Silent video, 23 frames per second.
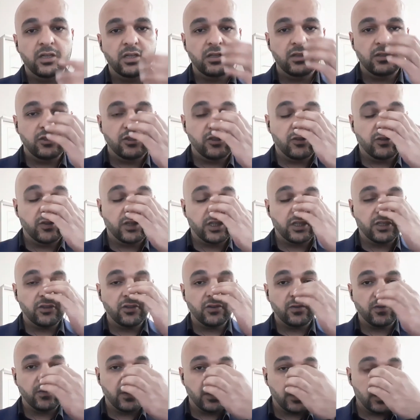during
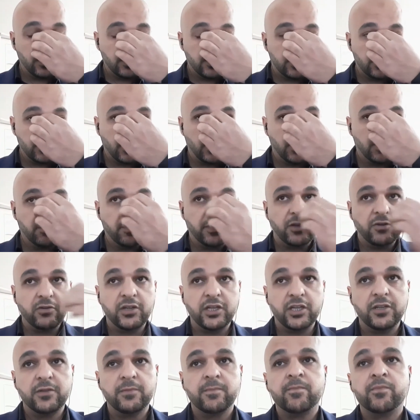your study
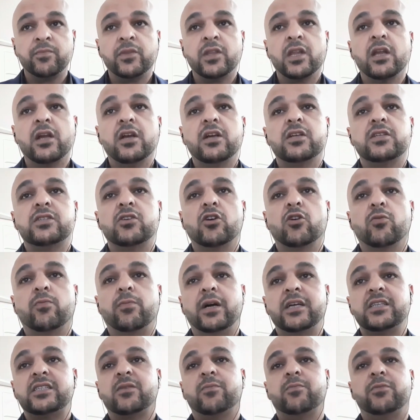period. So
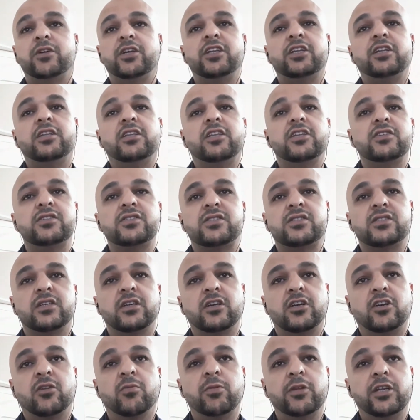by submitting this
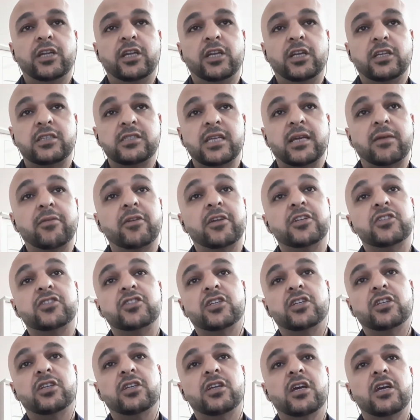completed
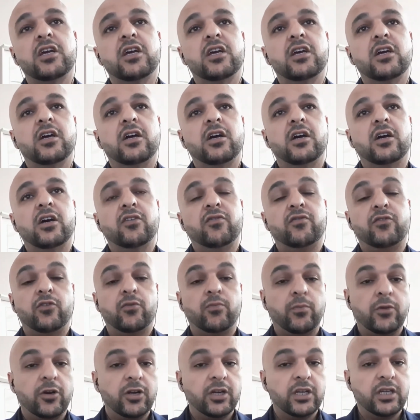examination for
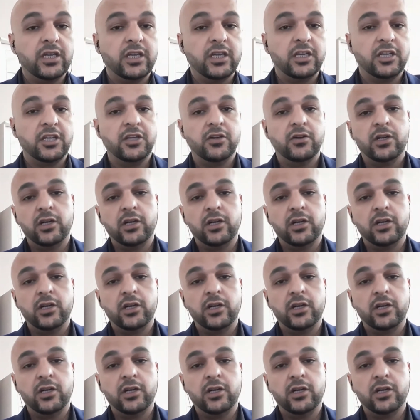marking, you are